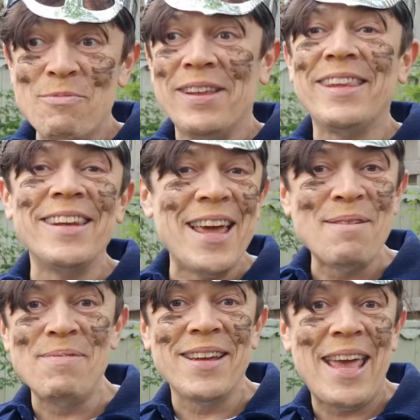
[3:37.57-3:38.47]
when the
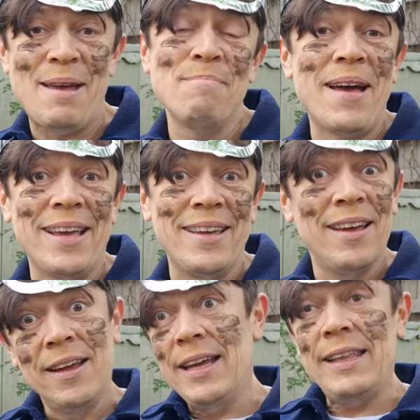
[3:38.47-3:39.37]
neighbor came back
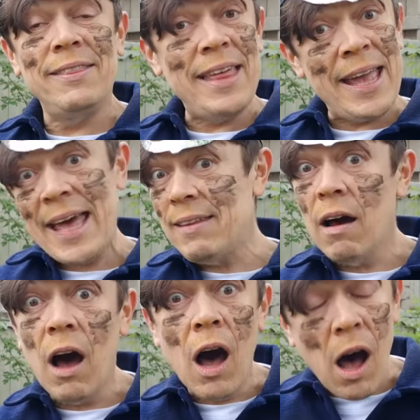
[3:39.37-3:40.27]
they had a
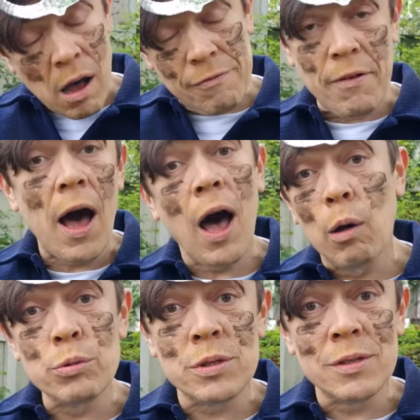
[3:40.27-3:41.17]
half a
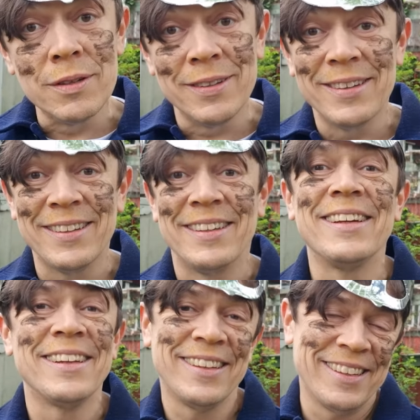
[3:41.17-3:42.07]
house can you
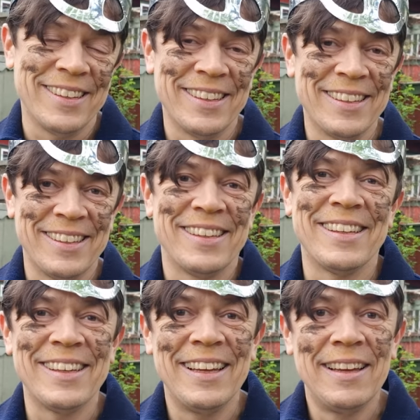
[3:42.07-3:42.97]
imagine the
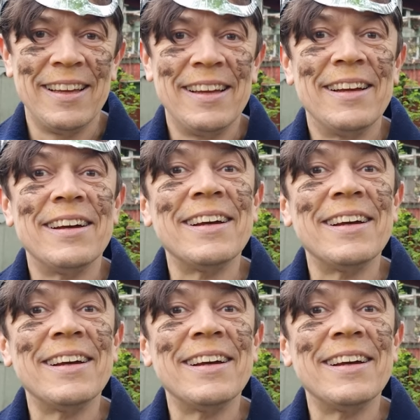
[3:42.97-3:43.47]
effort